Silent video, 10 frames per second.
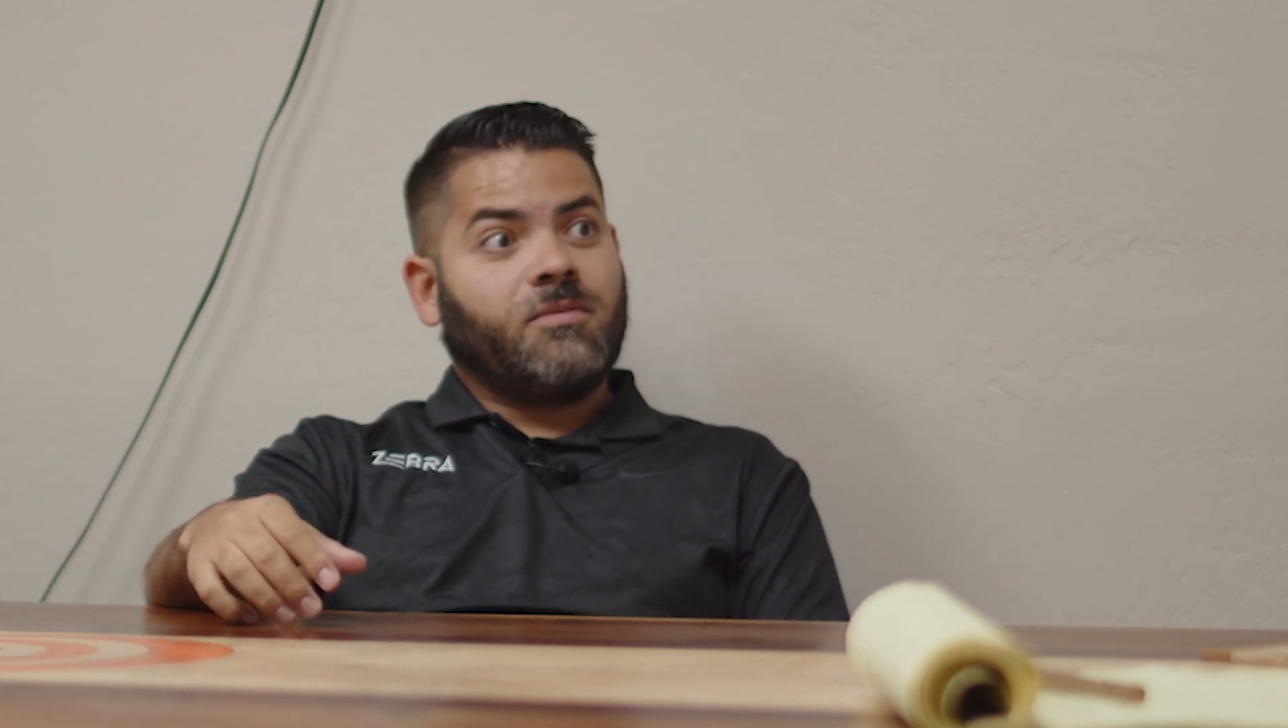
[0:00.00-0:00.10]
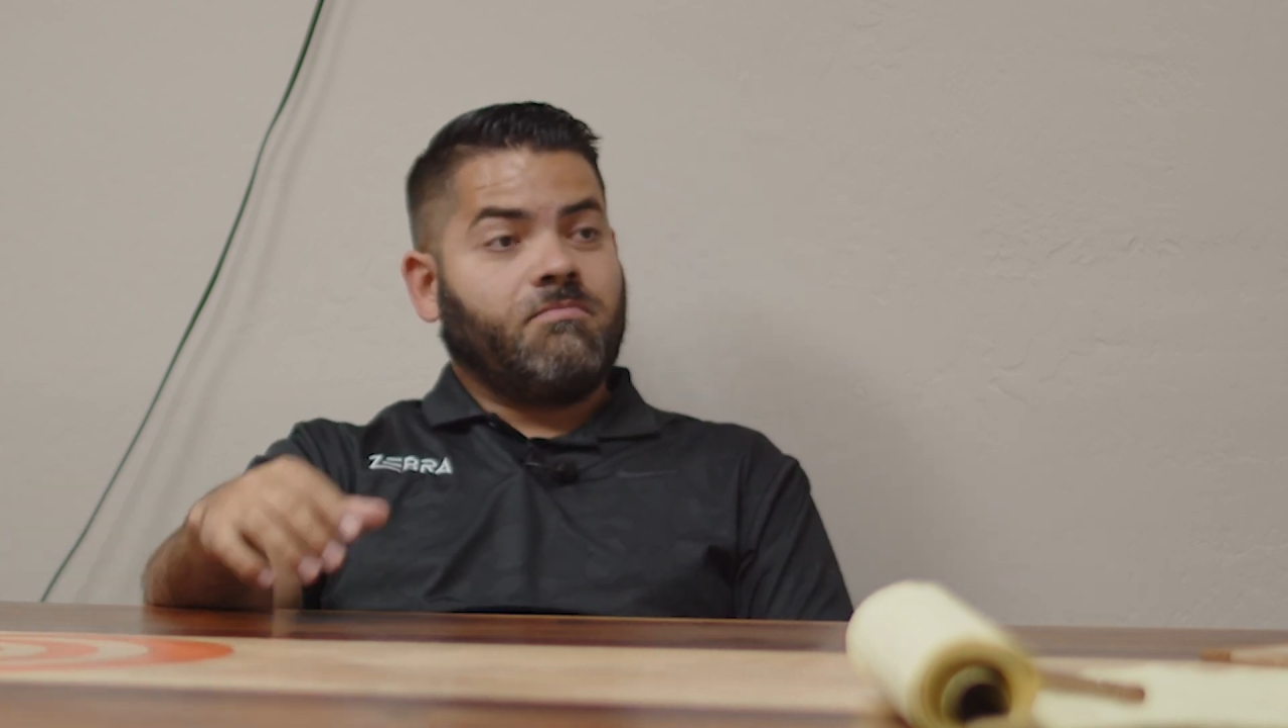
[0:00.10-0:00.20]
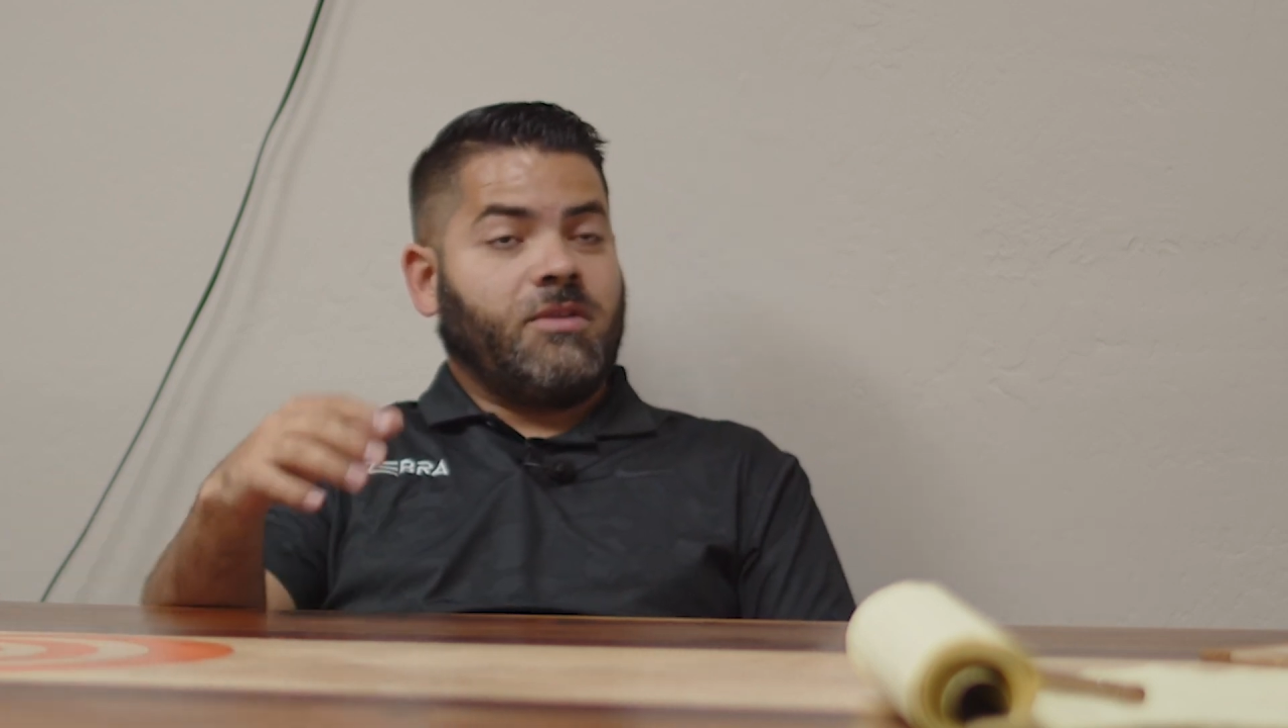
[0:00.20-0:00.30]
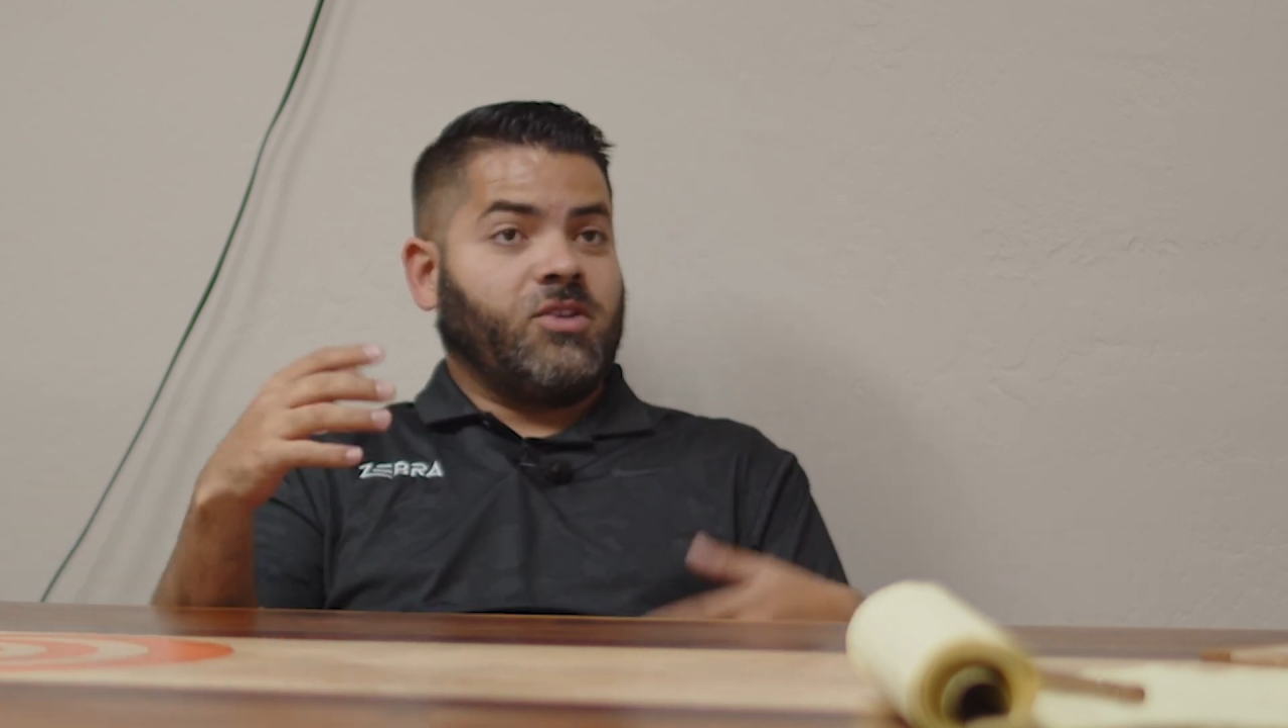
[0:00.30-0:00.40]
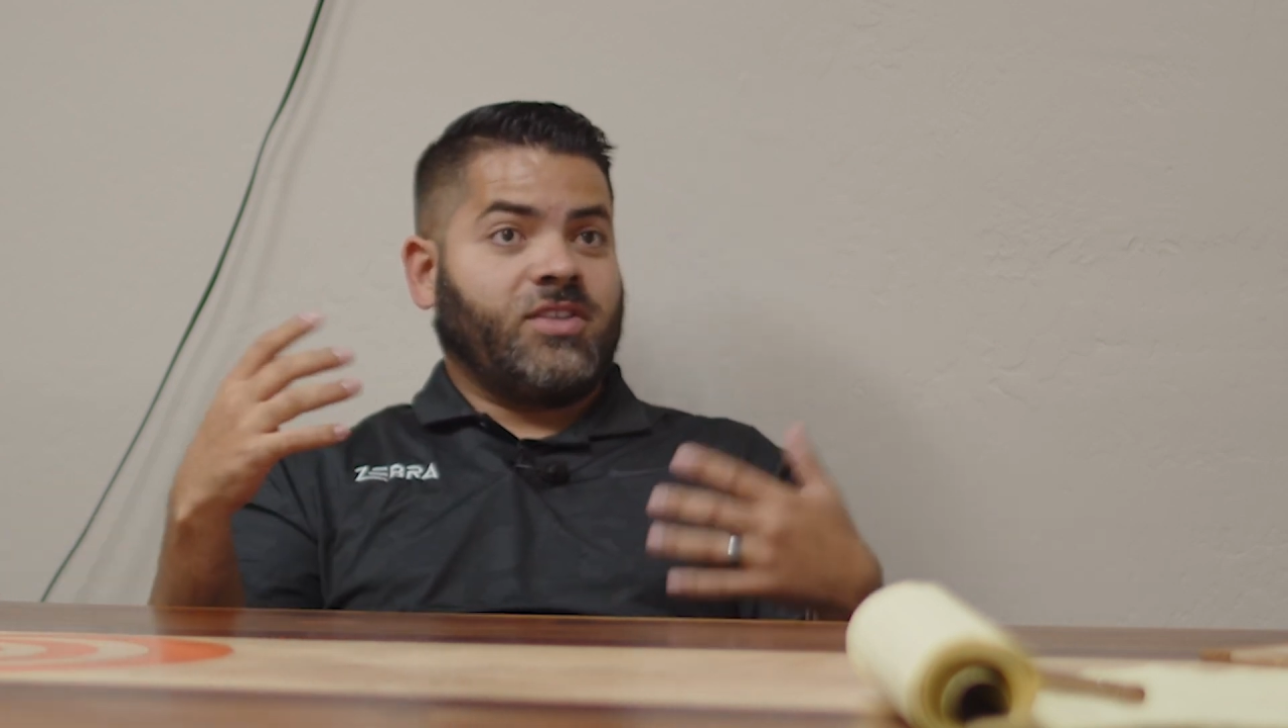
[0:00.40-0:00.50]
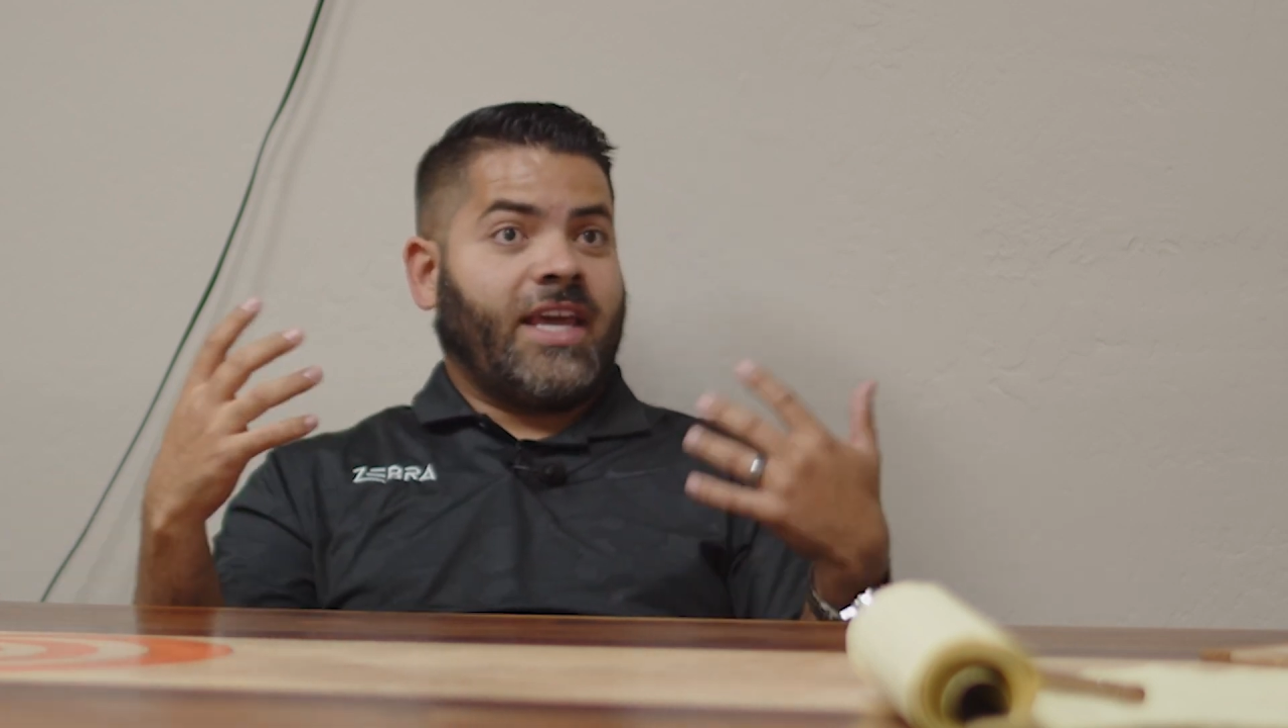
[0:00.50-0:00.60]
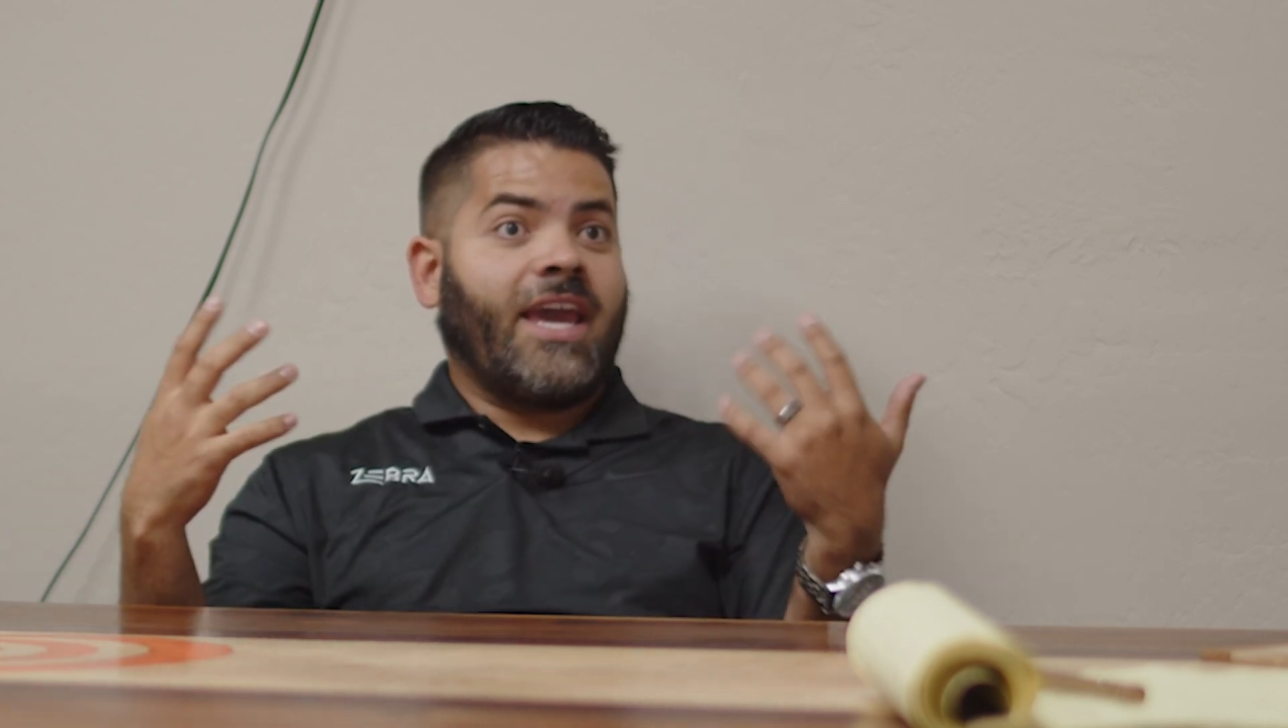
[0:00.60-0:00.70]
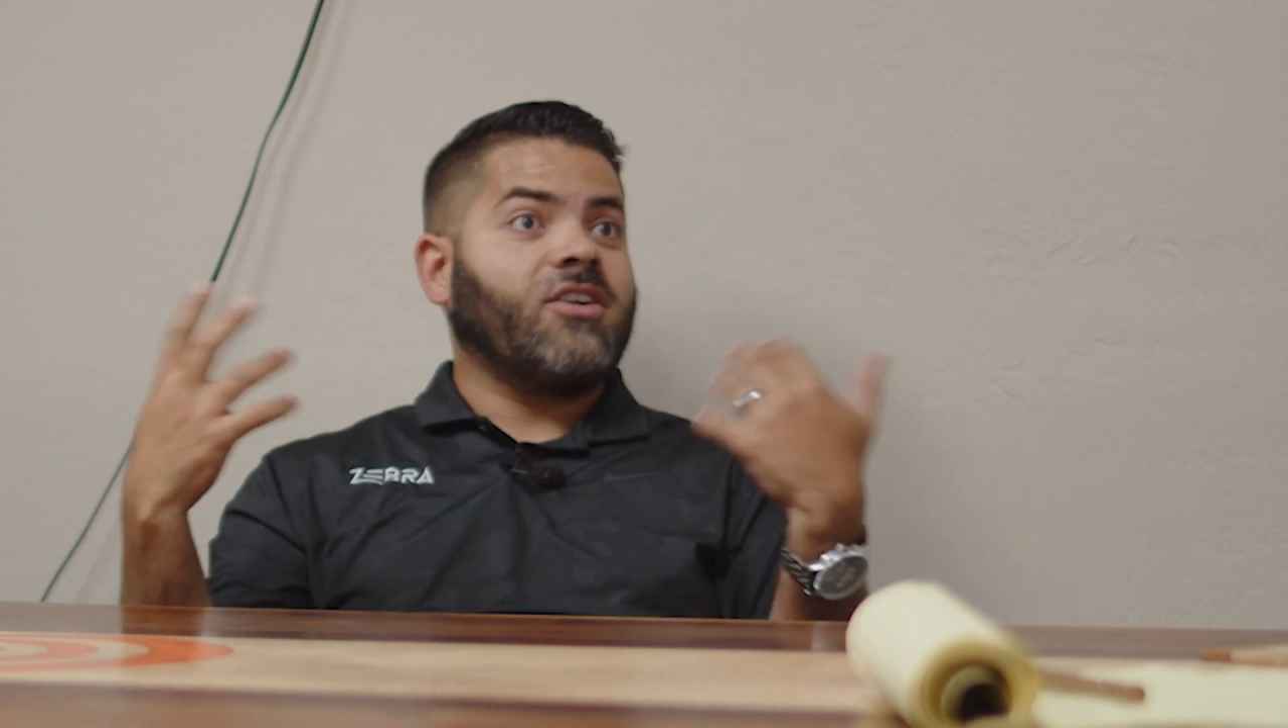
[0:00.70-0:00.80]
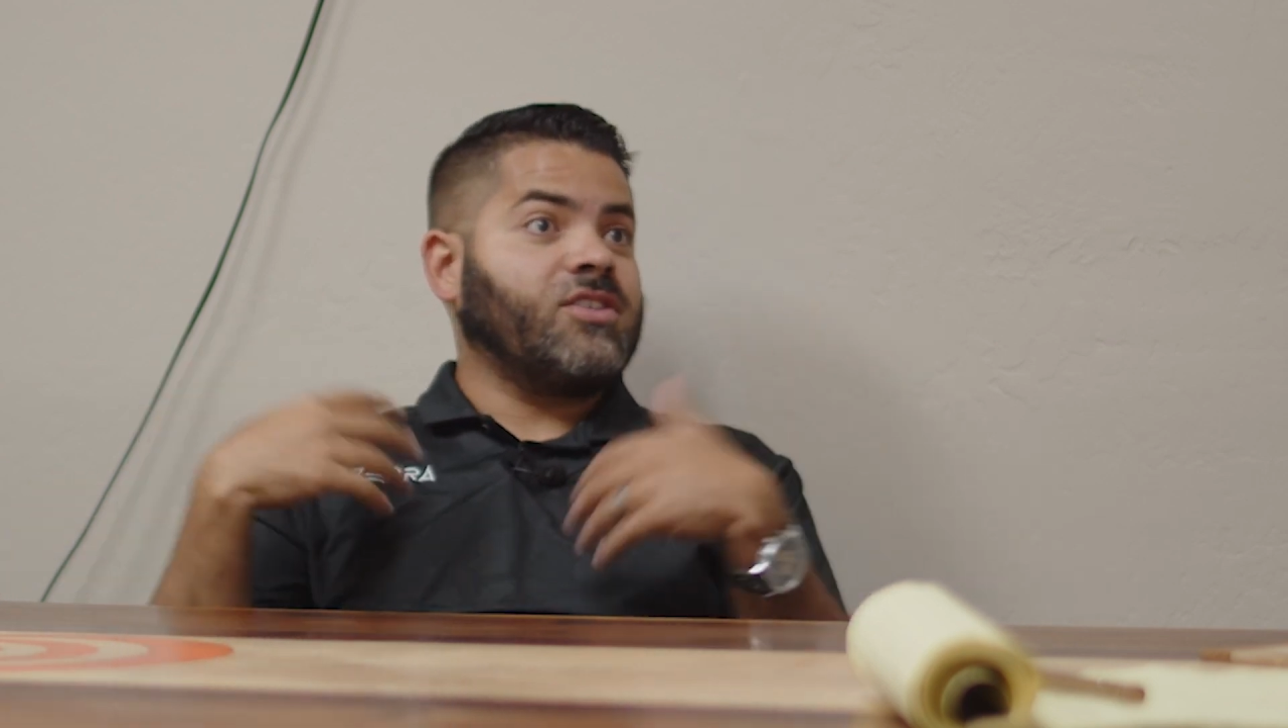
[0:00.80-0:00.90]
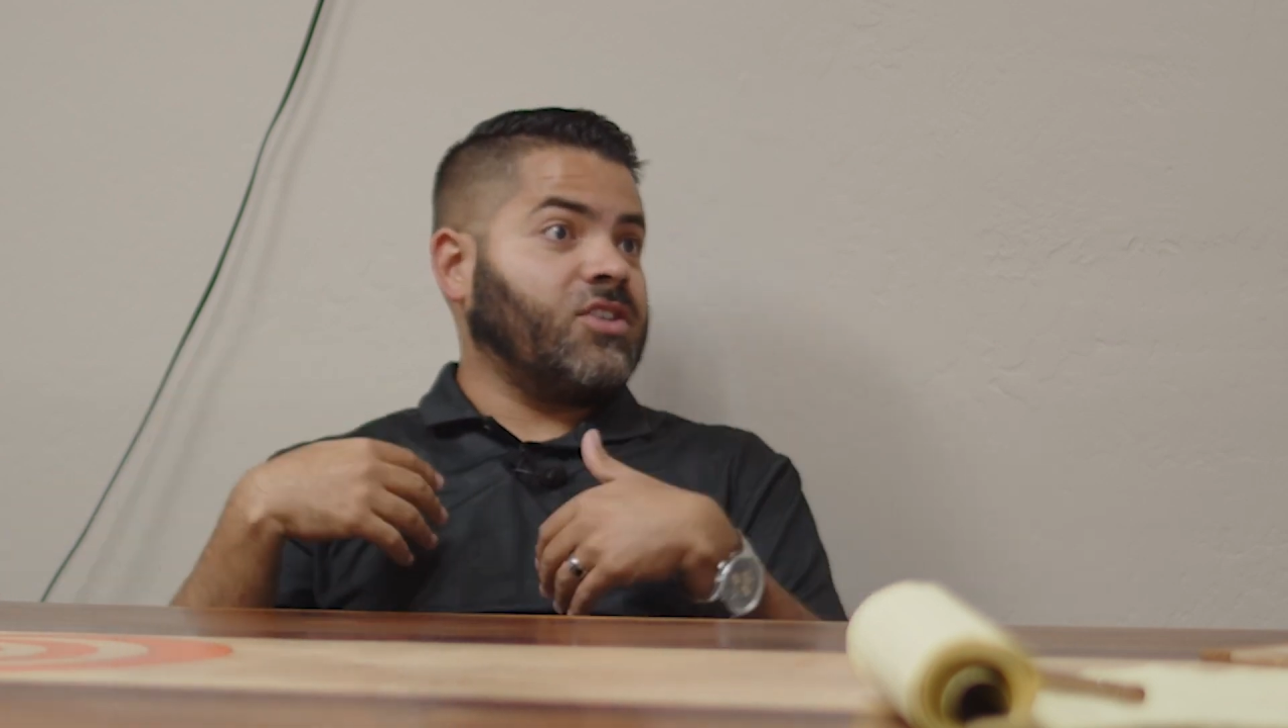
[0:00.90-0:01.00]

because chaos